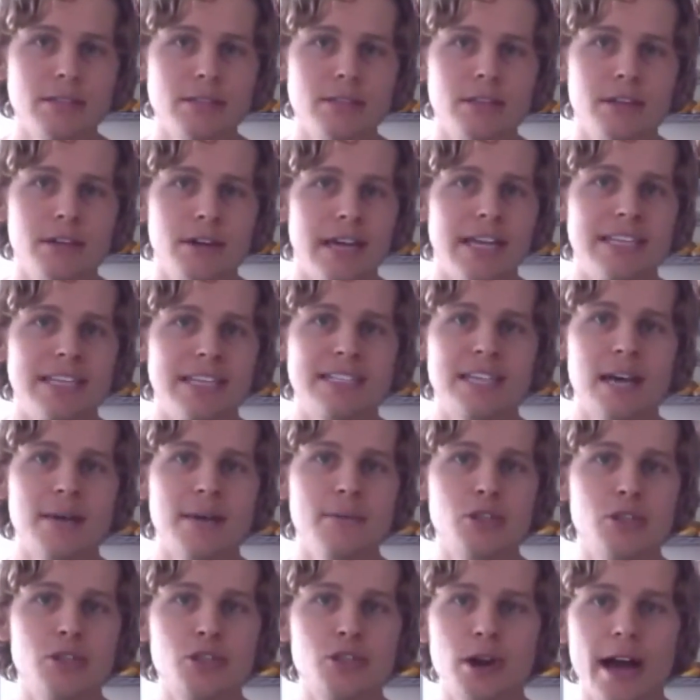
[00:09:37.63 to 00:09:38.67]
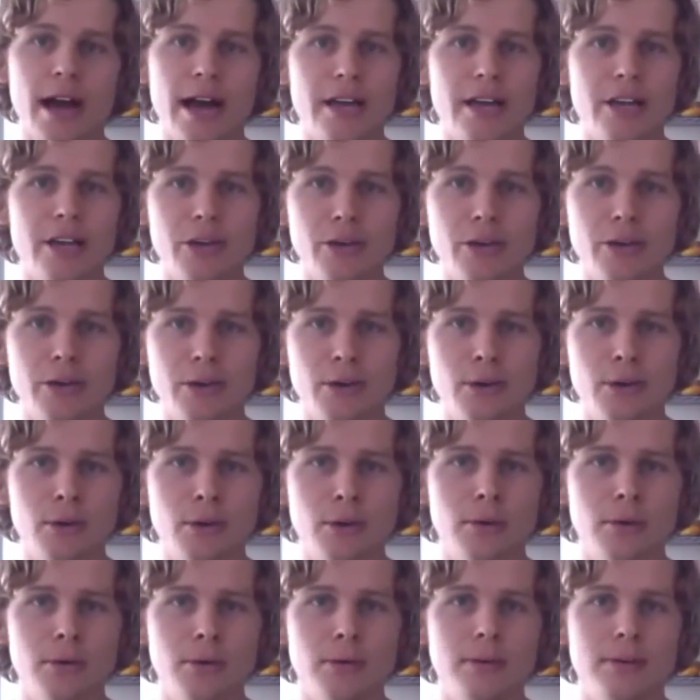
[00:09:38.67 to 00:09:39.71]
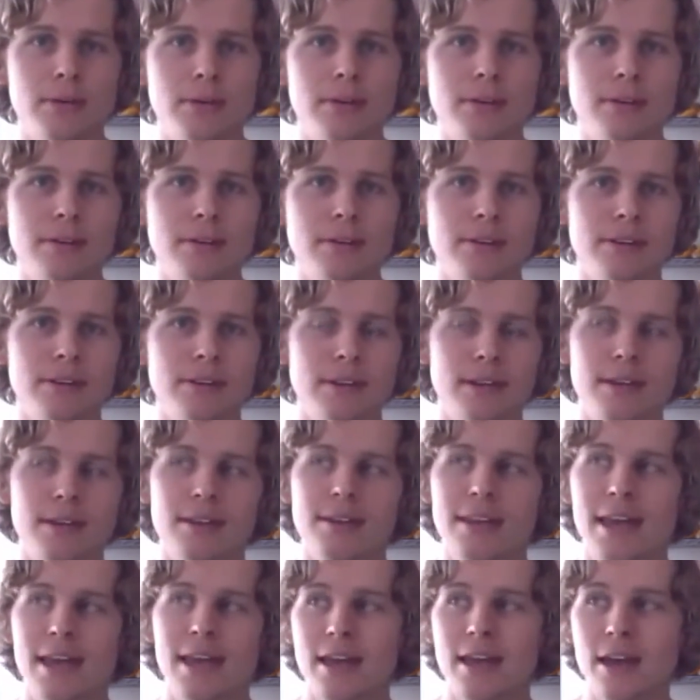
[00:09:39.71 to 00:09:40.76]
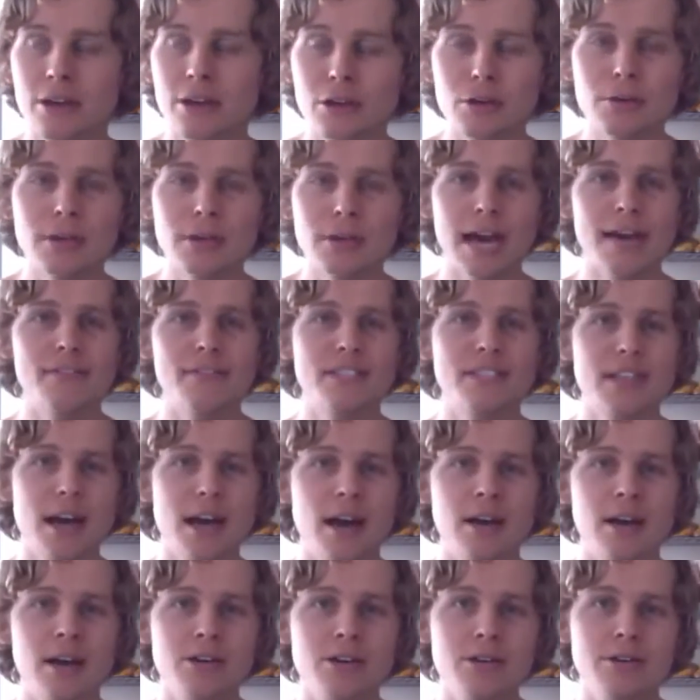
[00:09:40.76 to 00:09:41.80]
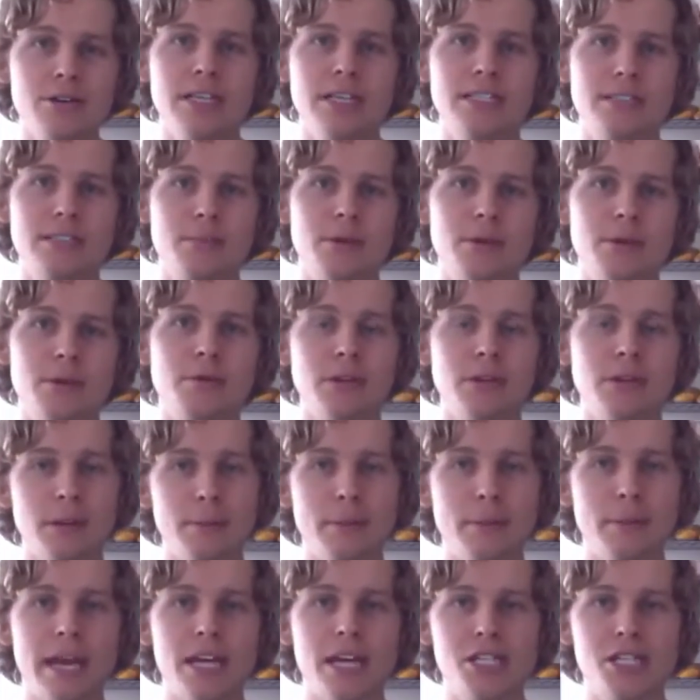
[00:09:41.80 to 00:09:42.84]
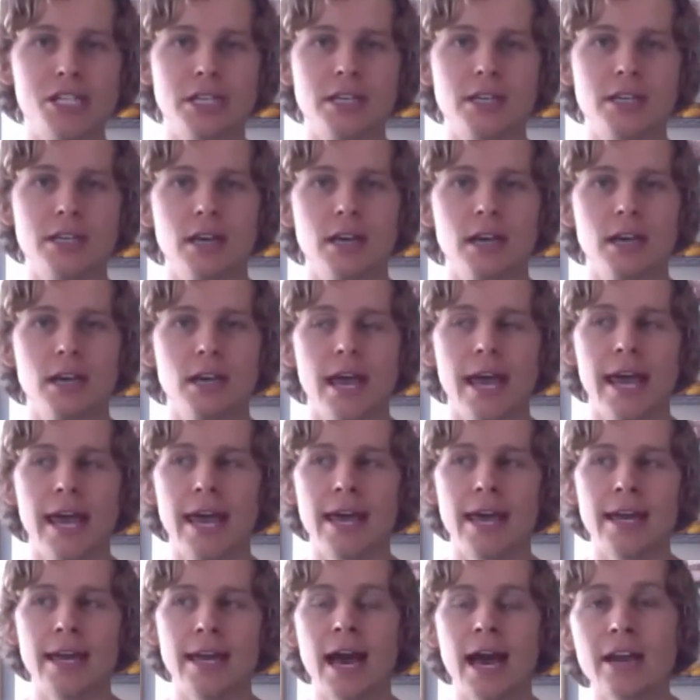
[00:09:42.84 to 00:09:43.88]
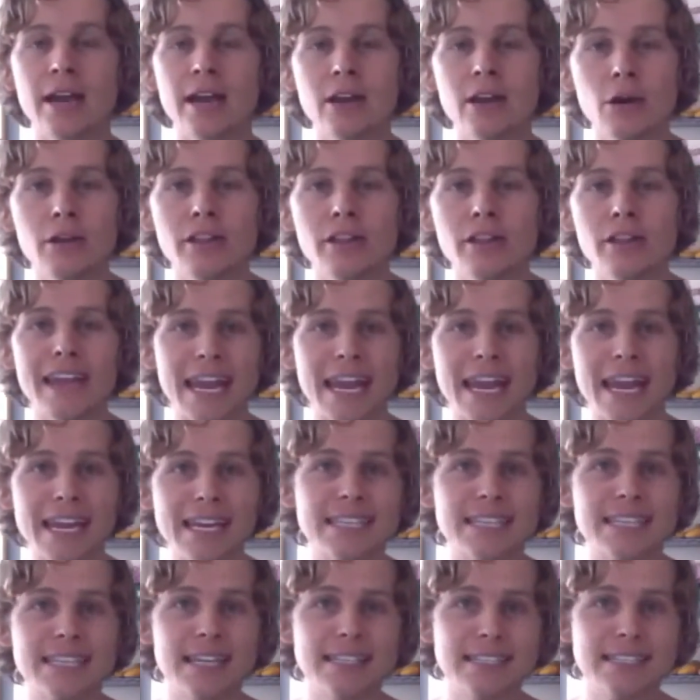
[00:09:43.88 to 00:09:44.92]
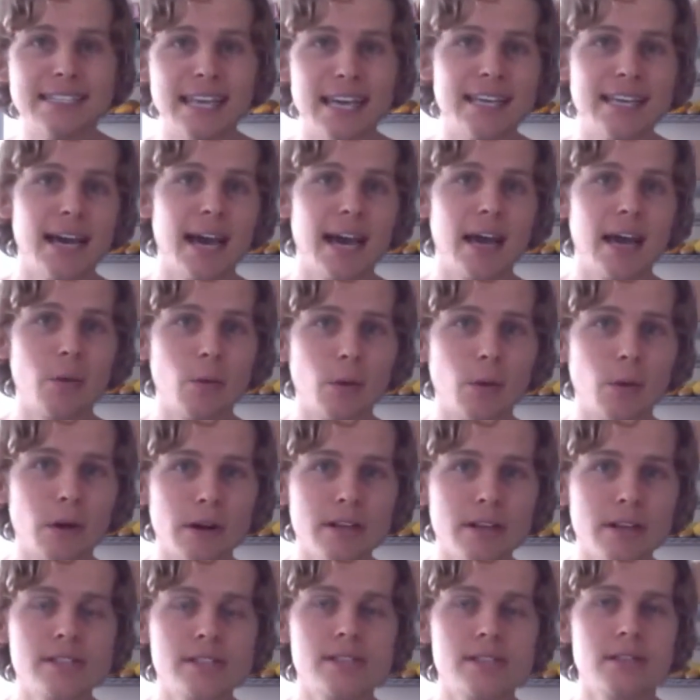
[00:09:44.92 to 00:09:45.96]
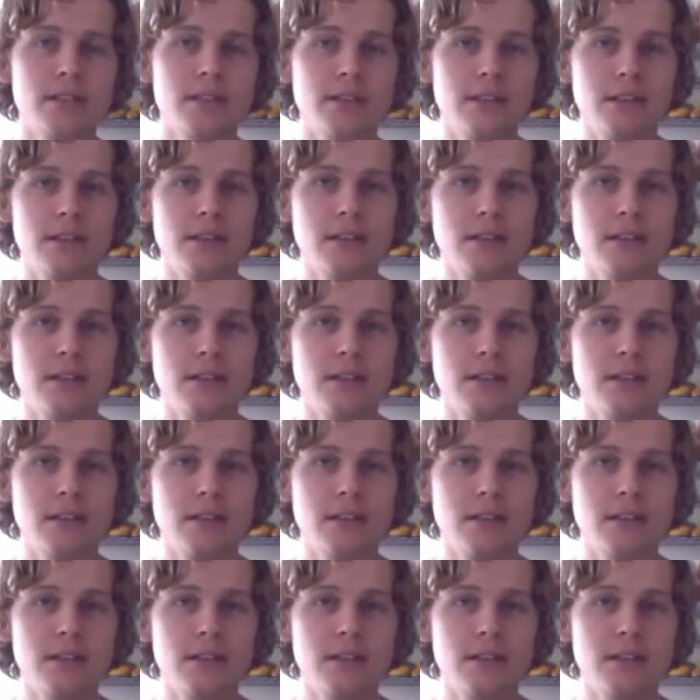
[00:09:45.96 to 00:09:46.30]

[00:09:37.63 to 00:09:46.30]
You know, anytime you try a new lifestyle, you need to be really patient. And I know that the 80-10-10 diet works.